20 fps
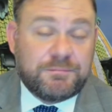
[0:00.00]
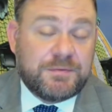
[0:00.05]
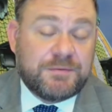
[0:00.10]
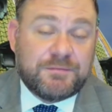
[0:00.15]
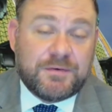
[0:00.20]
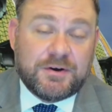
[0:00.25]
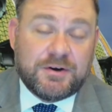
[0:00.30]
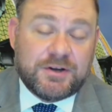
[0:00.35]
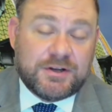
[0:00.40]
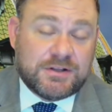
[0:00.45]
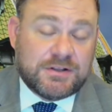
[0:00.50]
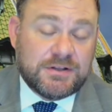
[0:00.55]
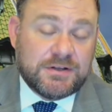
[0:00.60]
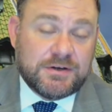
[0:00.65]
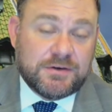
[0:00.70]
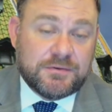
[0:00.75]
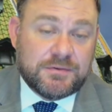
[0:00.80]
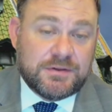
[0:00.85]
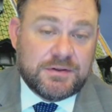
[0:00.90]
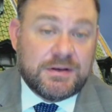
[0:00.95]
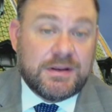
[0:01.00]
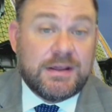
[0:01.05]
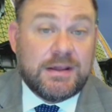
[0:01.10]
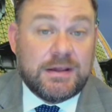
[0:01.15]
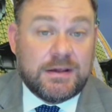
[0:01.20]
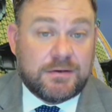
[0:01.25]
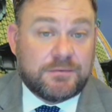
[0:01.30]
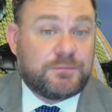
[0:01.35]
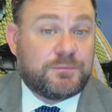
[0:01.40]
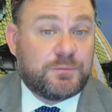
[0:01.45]
been very clear that
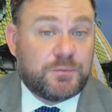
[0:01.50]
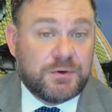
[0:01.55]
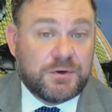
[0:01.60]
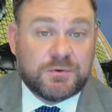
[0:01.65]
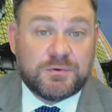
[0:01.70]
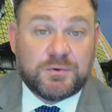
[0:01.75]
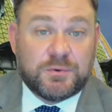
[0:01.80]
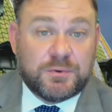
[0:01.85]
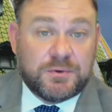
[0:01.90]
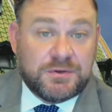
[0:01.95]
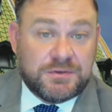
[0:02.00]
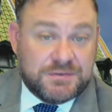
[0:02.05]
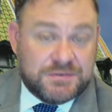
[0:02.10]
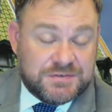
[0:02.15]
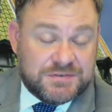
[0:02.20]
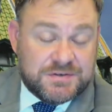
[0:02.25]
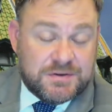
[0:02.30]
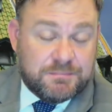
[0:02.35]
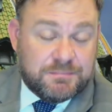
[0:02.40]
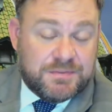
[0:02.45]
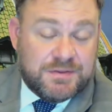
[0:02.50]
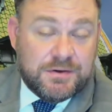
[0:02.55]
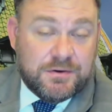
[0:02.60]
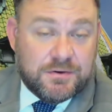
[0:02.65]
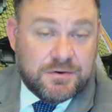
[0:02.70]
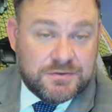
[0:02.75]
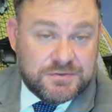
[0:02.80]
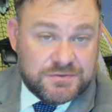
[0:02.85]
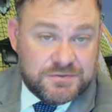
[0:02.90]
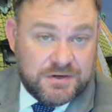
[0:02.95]
if we're doing something
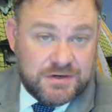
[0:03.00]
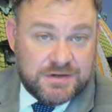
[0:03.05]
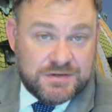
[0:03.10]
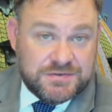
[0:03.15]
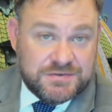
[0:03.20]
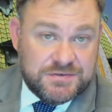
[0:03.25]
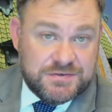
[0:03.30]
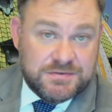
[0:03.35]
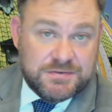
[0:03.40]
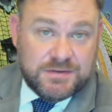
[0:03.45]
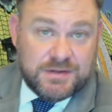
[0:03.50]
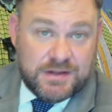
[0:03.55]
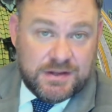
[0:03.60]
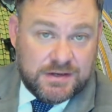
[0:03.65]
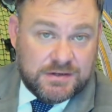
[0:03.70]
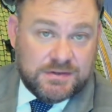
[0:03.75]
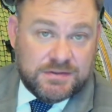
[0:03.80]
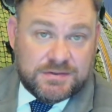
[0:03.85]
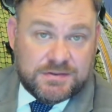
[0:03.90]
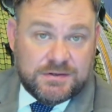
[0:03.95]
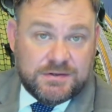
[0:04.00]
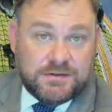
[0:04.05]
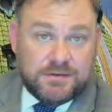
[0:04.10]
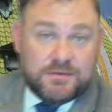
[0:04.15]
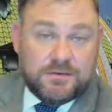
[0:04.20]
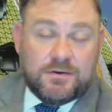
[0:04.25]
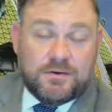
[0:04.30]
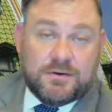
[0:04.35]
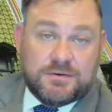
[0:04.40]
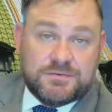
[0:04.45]
on transit,
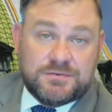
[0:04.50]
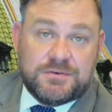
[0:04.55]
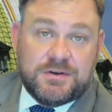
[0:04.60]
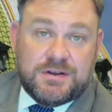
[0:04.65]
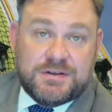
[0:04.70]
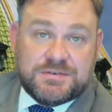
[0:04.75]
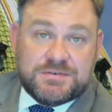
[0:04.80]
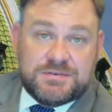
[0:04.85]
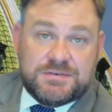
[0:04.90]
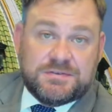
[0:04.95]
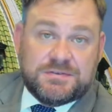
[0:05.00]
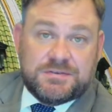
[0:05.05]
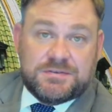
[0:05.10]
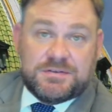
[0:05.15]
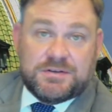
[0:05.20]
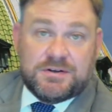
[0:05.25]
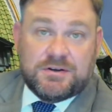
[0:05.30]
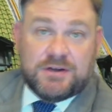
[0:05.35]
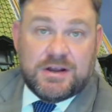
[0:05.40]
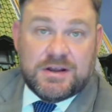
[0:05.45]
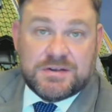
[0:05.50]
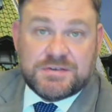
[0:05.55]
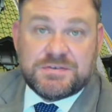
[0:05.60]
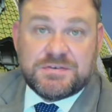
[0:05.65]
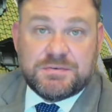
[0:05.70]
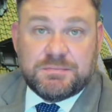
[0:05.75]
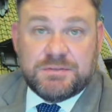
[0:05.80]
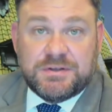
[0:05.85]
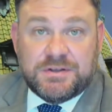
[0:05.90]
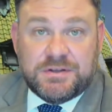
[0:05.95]
anything on transit, that there has
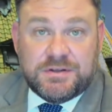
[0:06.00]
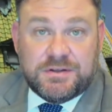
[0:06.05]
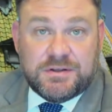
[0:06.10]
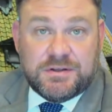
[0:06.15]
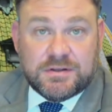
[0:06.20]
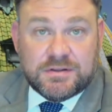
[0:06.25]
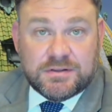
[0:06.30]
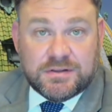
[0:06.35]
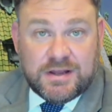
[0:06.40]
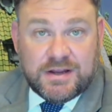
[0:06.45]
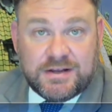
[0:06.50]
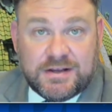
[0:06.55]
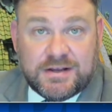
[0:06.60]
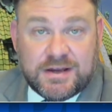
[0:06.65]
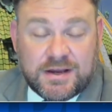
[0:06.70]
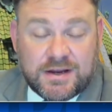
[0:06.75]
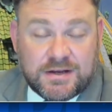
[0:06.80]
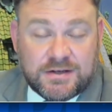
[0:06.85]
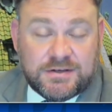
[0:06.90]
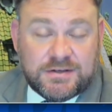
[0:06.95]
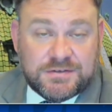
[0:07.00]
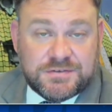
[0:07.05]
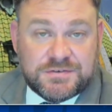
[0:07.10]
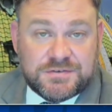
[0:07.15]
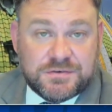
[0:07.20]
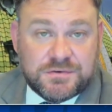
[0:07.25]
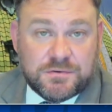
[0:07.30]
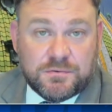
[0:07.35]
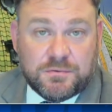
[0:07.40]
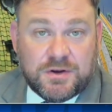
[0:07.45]
to be like-kind
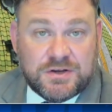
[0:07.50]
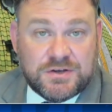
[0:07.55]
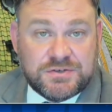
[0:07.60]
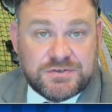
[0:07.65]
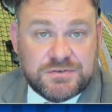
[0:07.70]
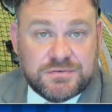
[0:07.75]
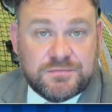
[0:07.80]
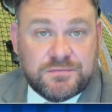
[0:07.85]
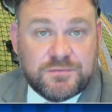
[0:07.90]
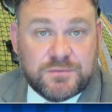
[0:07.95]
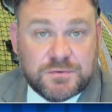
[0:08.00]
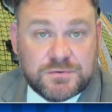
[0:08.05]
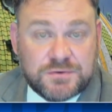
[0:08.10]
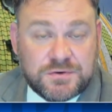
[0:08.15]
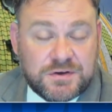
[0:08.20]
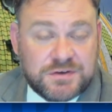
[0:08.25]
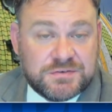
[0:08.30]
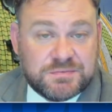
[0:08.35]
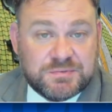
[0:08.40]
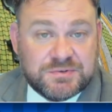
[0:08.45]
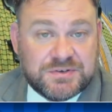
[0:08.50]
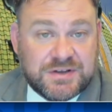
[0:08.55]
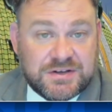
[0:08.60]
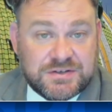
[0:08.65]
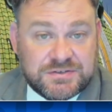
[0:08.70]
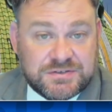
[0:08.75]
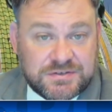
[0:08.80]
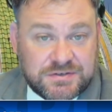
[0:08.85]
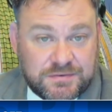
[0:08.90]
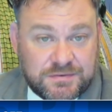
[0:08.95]
consideration for
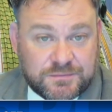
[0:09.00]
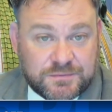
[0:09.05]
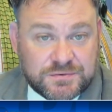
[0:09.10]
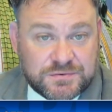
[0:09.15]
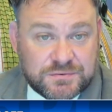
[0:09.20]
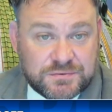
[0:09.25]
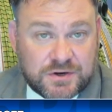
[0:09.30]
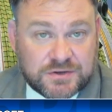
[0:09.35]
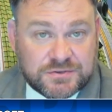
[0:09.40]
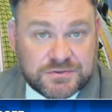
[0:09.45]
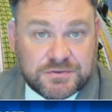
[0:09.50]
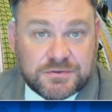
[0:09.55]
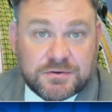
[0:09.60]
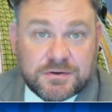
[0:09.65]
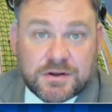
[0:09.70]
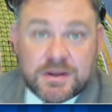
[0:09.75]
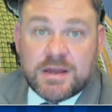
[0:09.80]
transportation infrastructure.